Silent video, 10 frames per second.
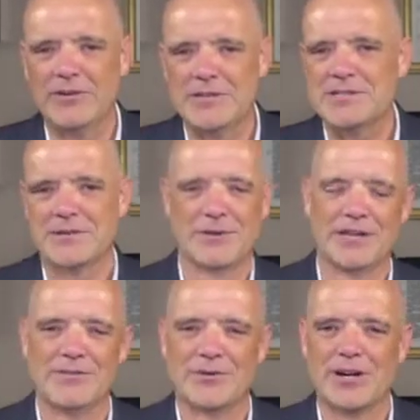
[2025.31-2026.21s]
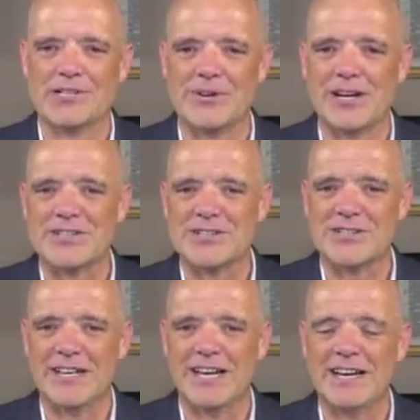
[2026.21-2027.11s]
we still believe in the resurrection of the
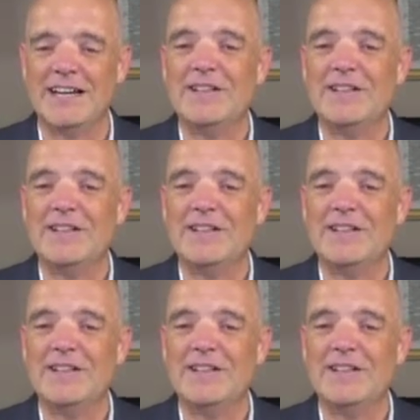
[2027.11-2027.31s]
dead.